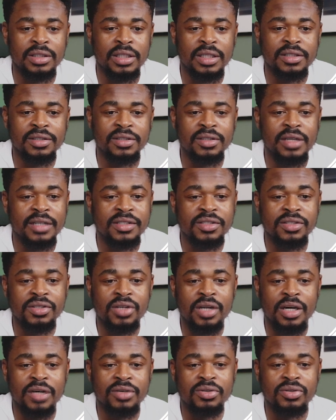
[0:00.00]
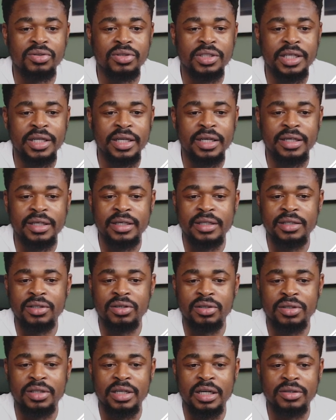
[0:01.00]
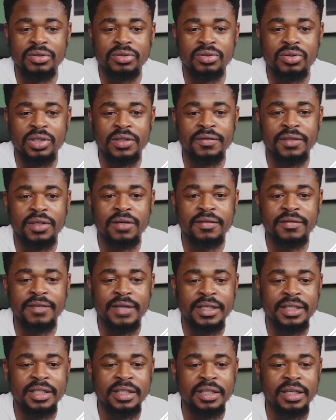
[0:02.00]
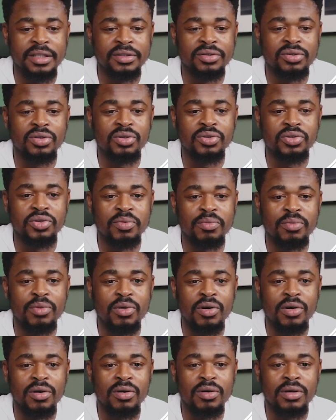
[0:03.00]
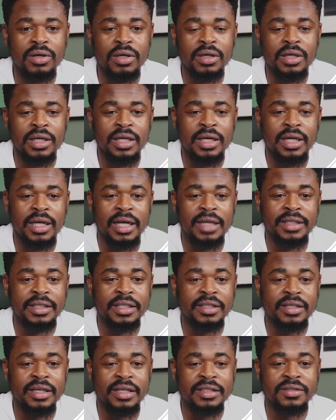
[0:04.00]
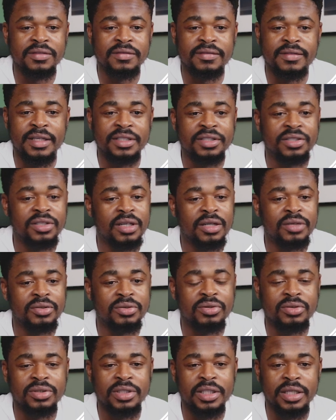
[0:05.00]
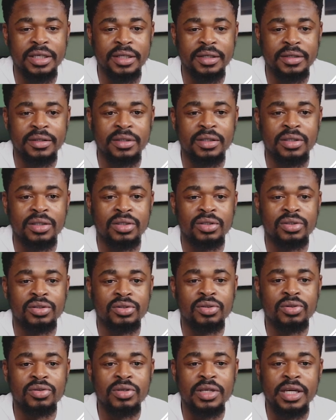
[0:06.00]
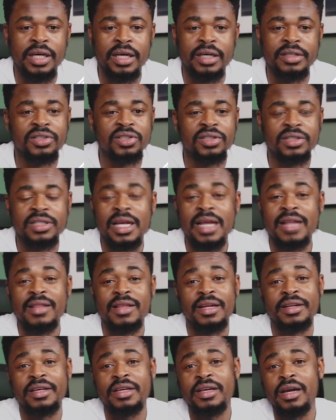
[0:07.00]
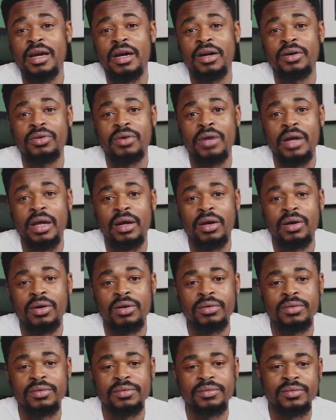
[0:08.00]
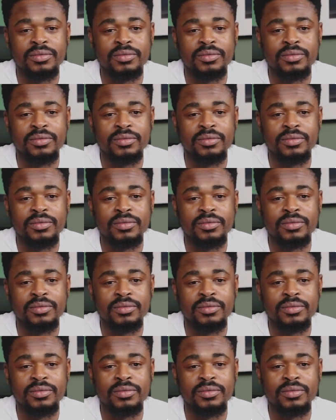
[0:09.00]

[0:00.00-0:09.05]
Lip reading: Then you can see QR code here, click on QR code. If you don't find it here, you go to more, and then you can still find the QR code here. So here you just enter the URL.